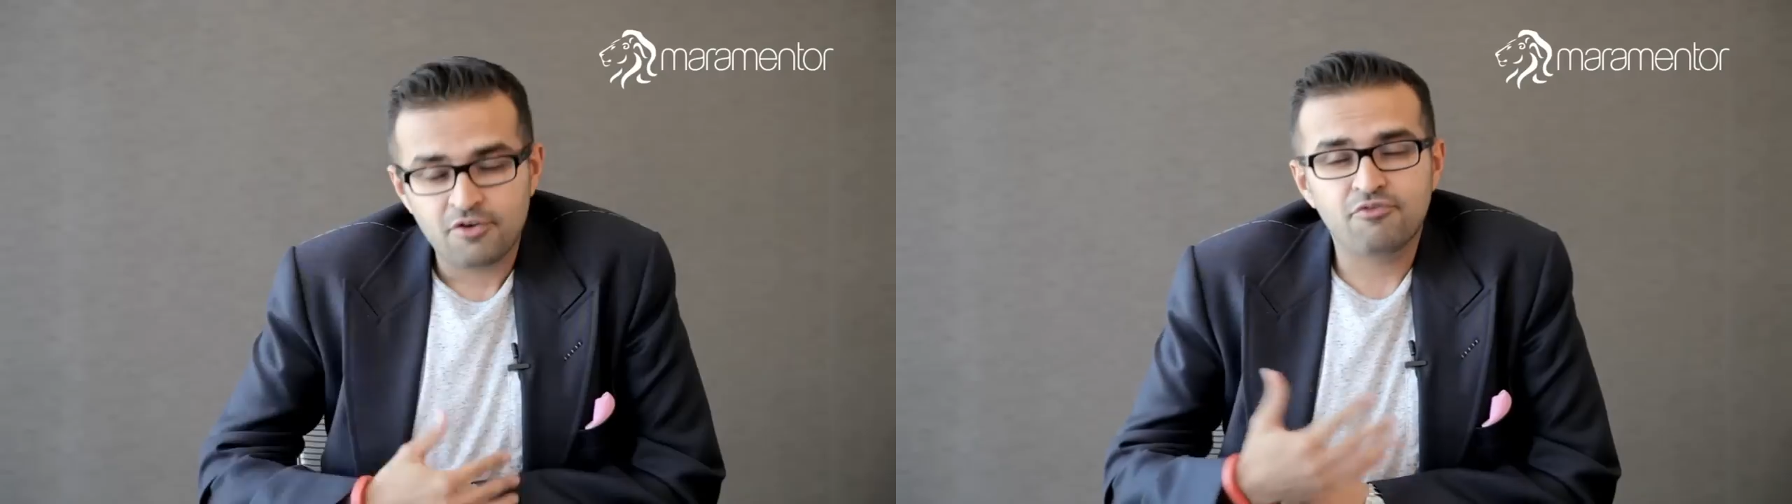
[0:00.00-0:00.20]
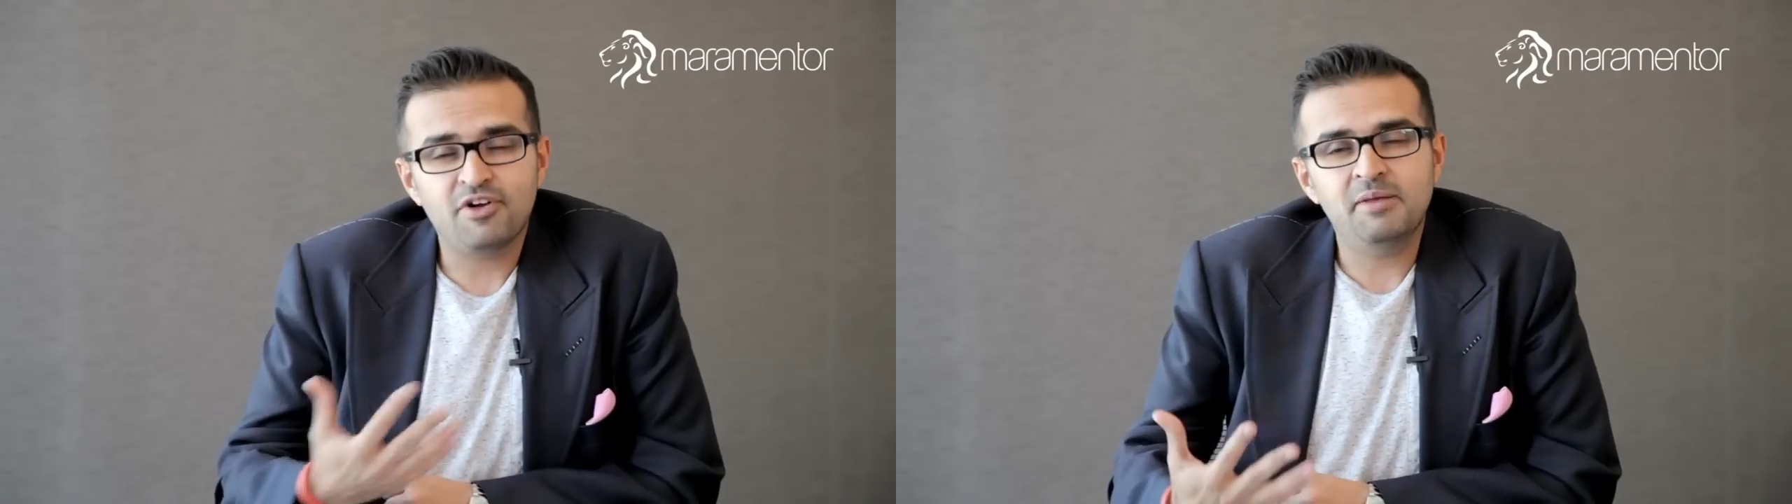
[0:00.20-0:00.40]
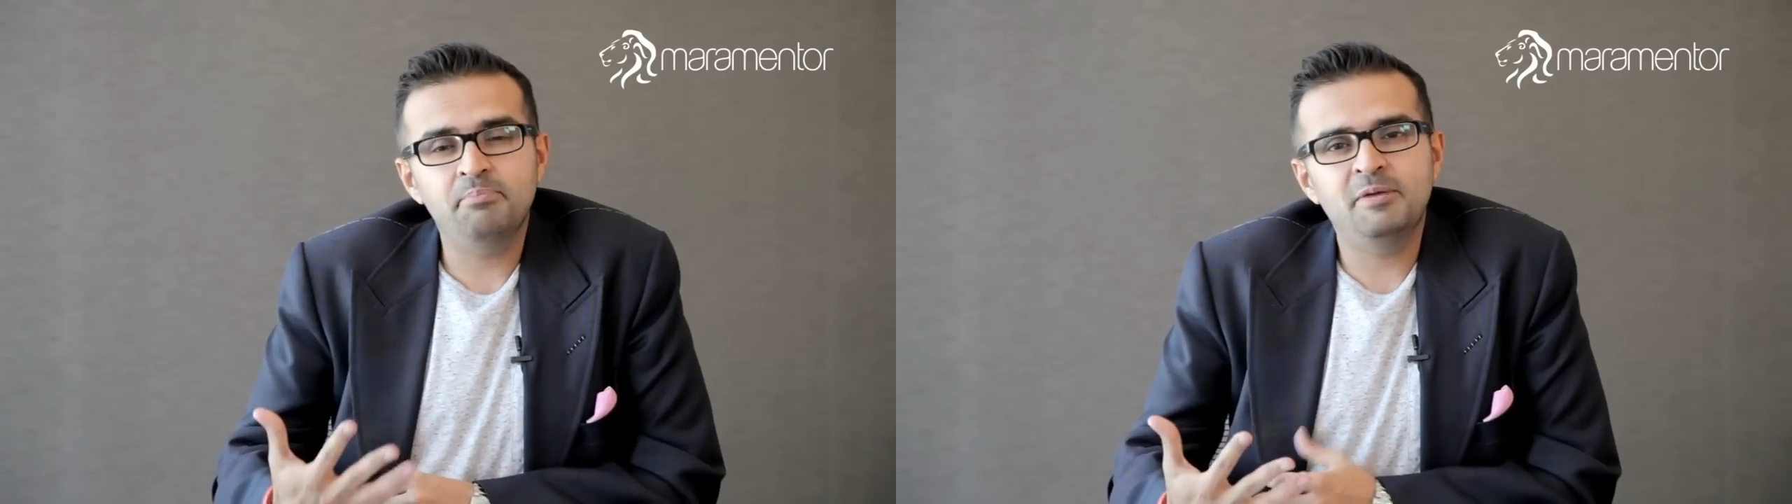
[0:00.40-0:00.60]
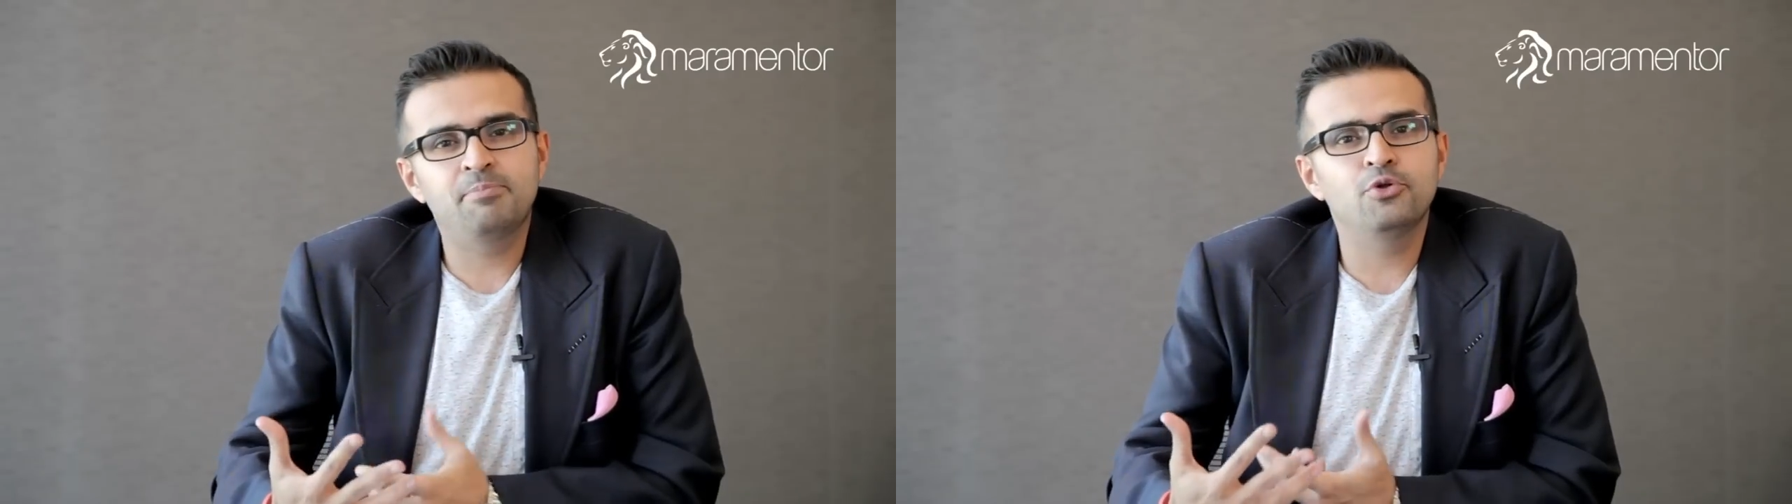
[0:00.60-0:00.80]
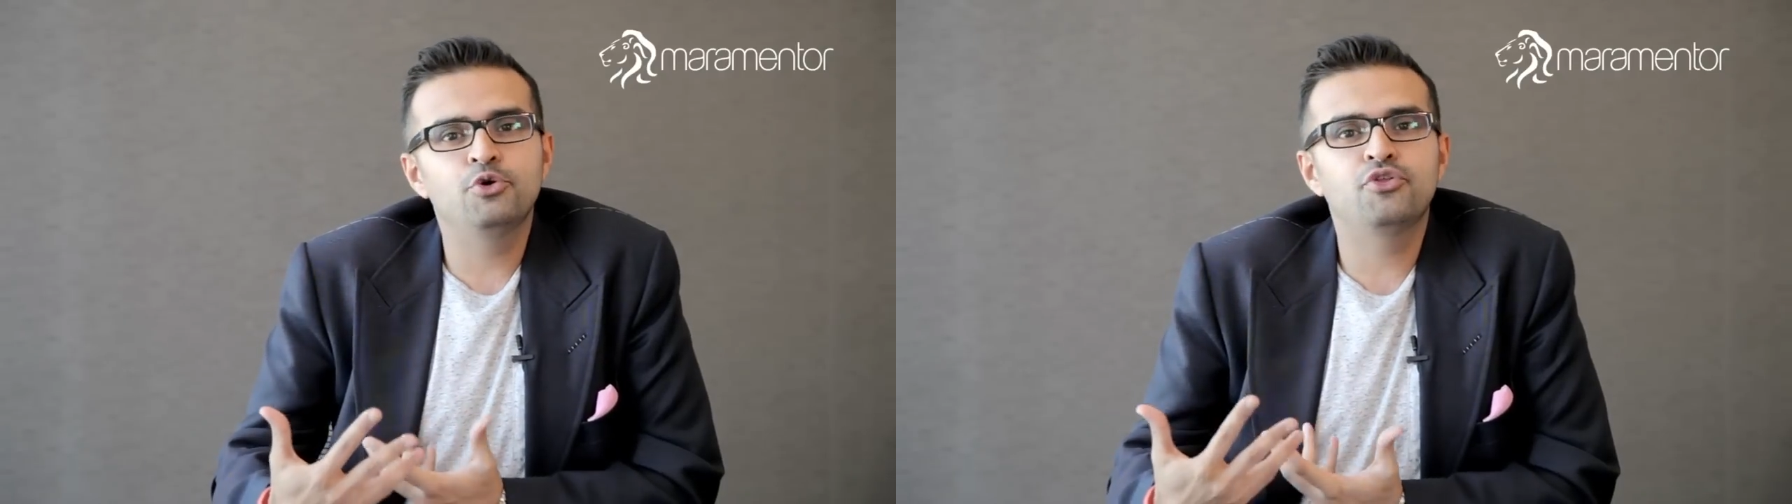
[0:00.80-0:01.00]
Find
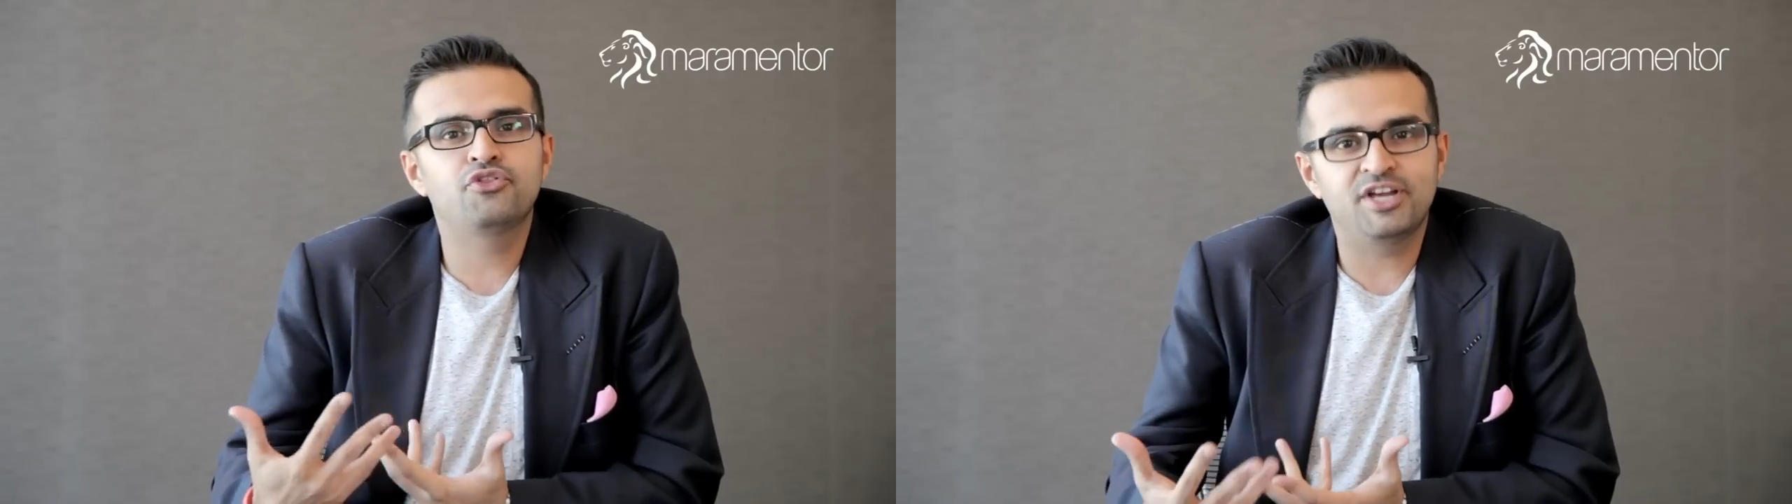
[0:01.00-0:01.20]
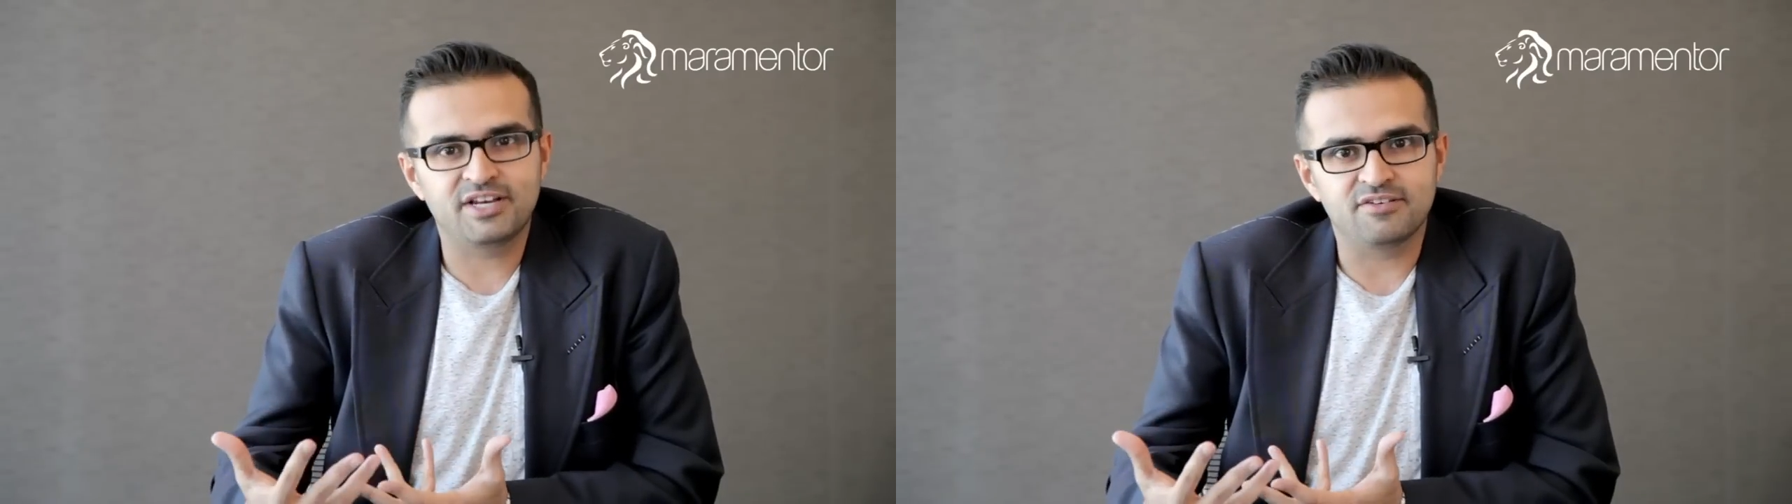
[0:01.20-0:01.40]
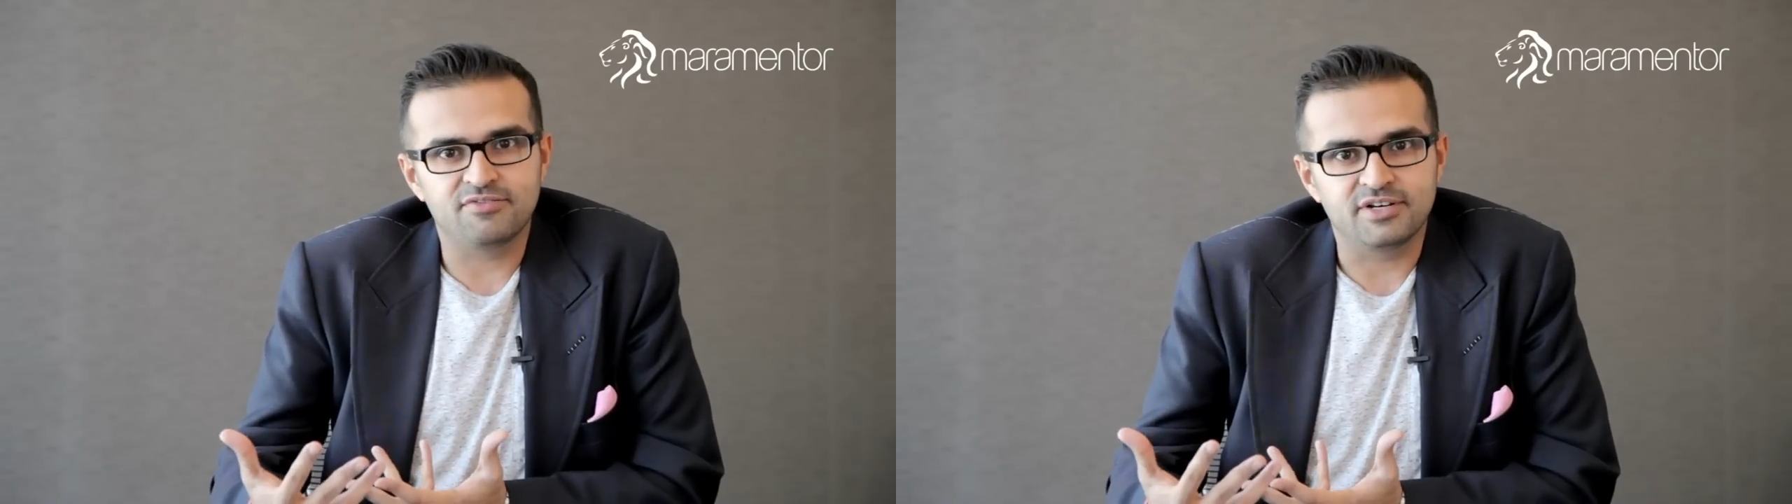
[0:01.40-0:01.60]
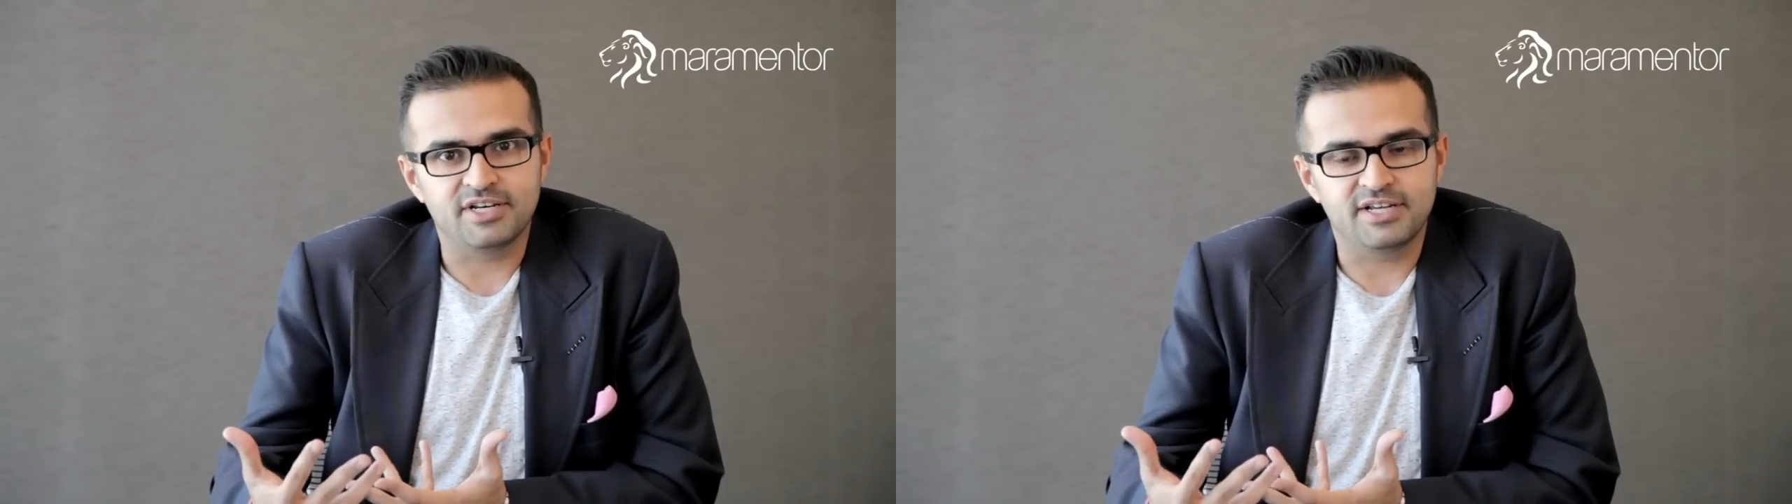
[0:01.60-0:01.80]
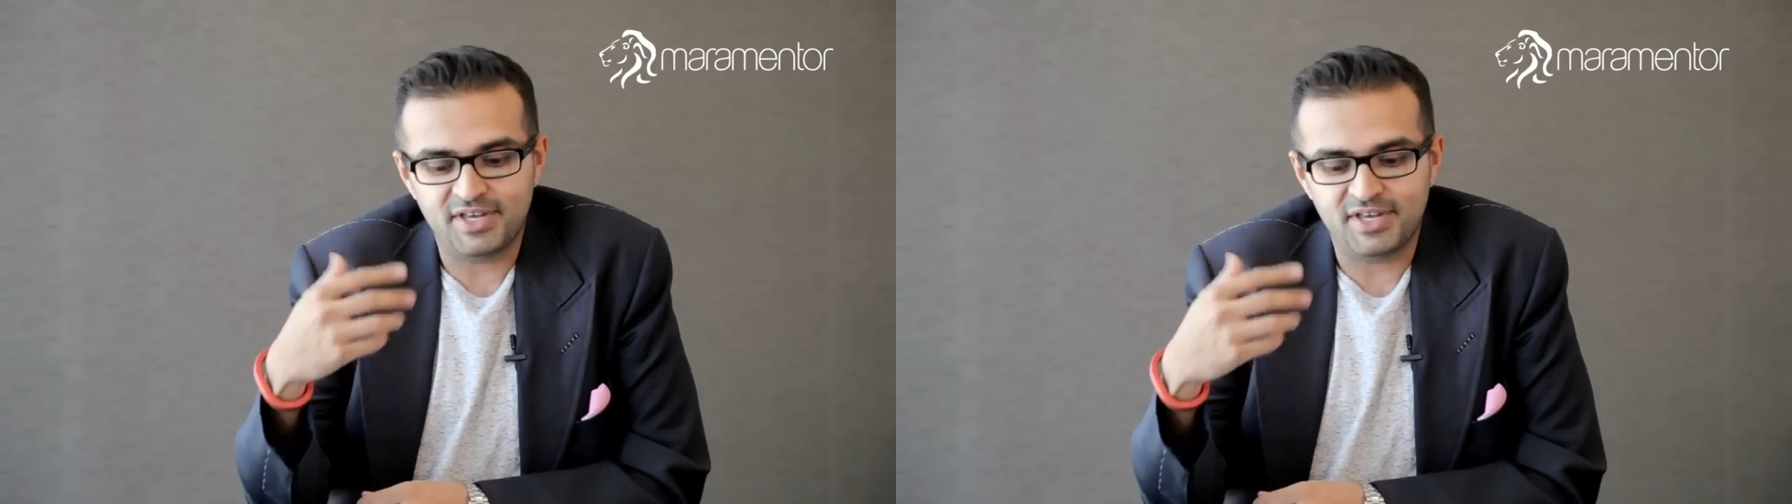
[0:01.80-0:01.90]
people who think differently.